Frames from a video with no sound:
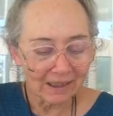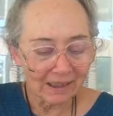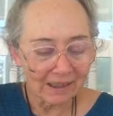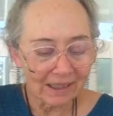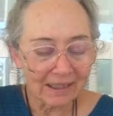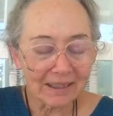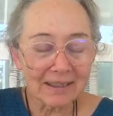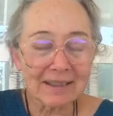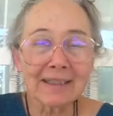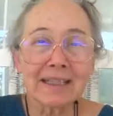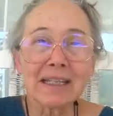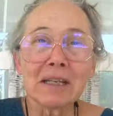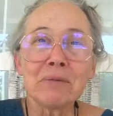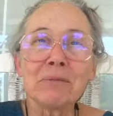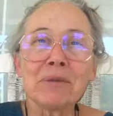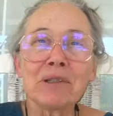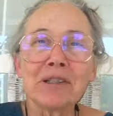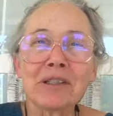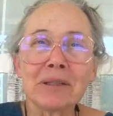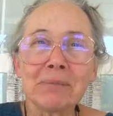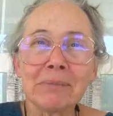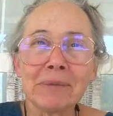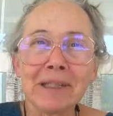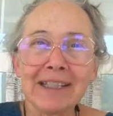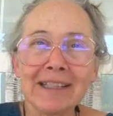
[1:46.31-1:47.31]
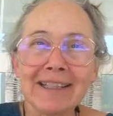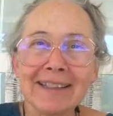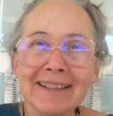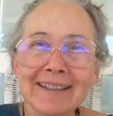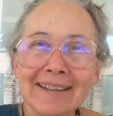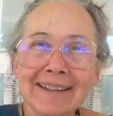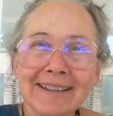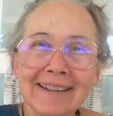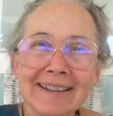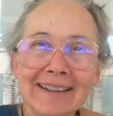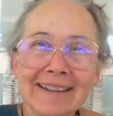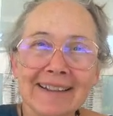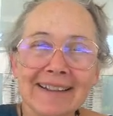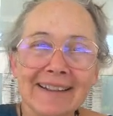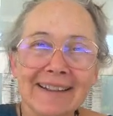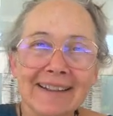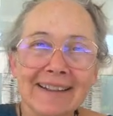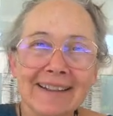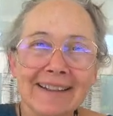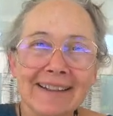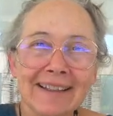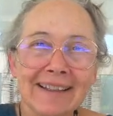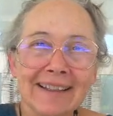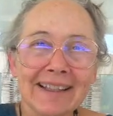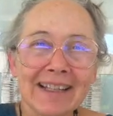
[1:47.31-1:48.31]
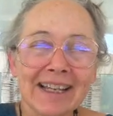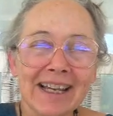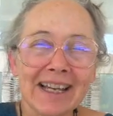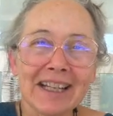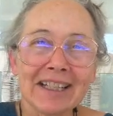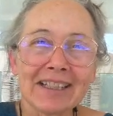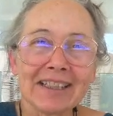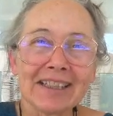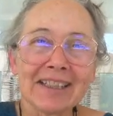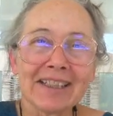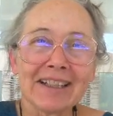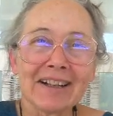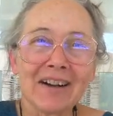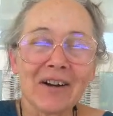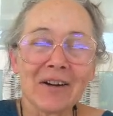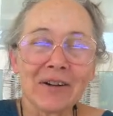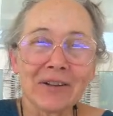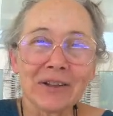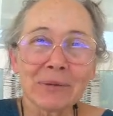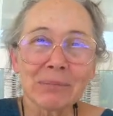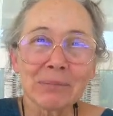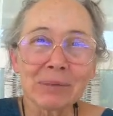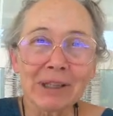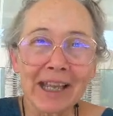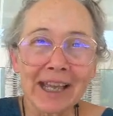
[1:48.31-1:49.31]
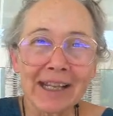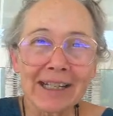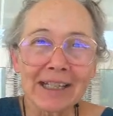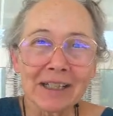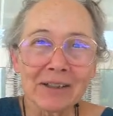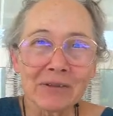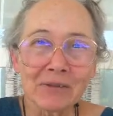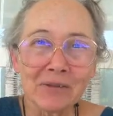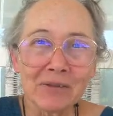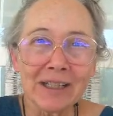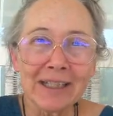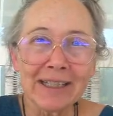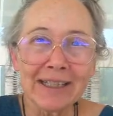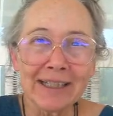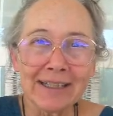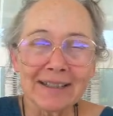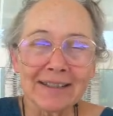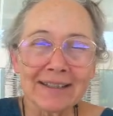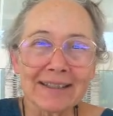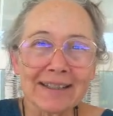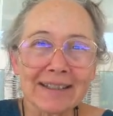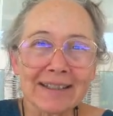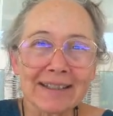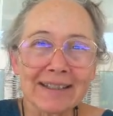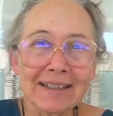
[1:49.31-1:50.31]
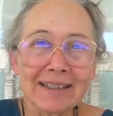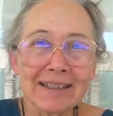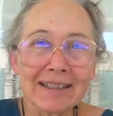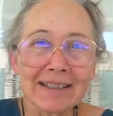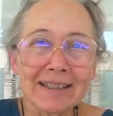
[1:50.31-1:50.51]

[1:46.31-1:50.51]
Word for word: It seems to me that on the planet Venus,